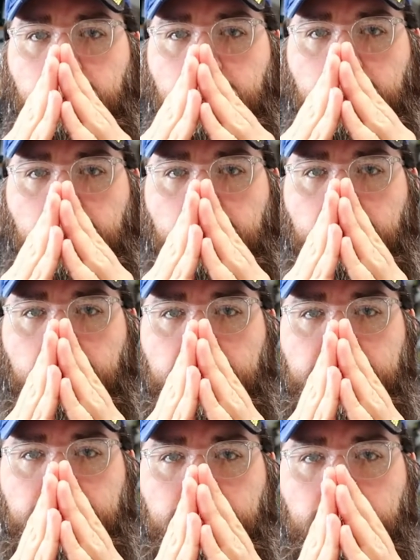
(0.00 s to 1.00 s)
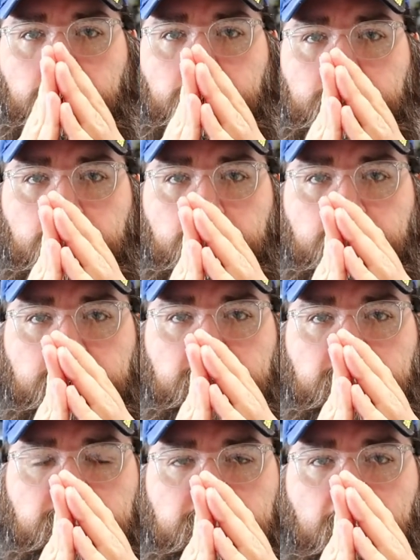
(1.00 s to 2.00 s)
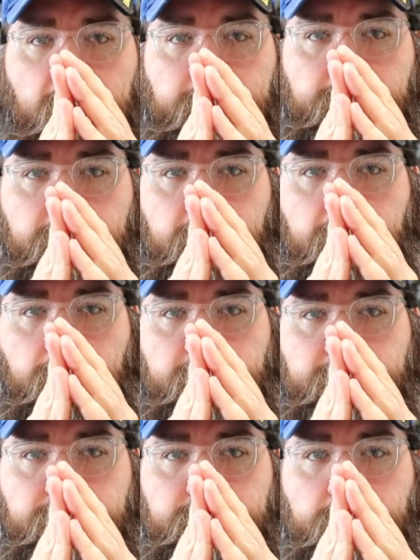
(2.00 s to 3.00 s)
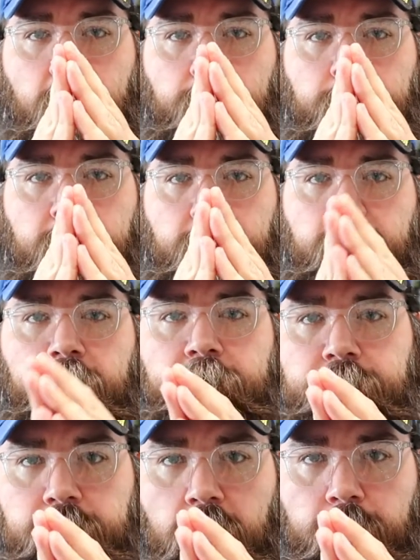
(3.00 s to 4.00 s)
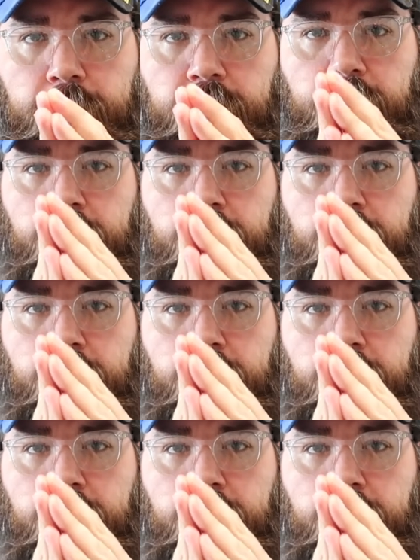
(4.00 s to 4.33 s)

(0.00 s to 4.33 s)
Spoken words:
you know, it's rolled over to the side, and when you strop it, you're not sharpening